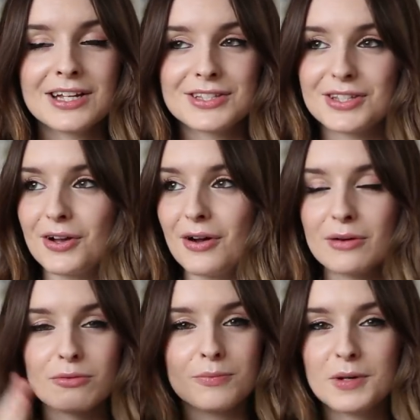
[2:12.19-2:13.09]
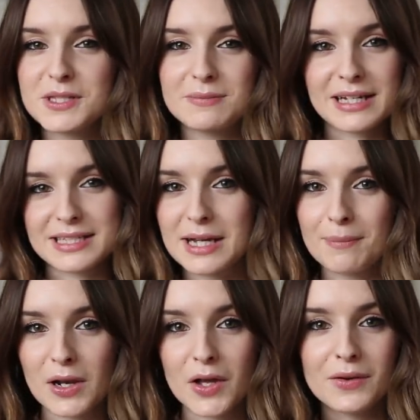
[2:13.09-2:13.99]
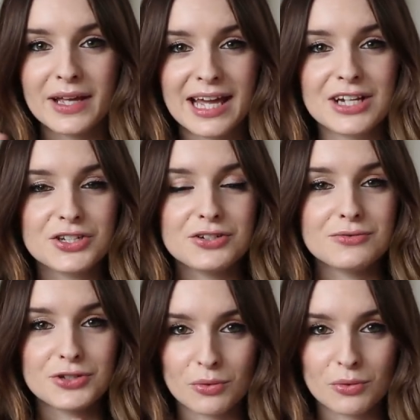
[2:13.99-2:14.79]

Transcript: So I will put some links down below in case you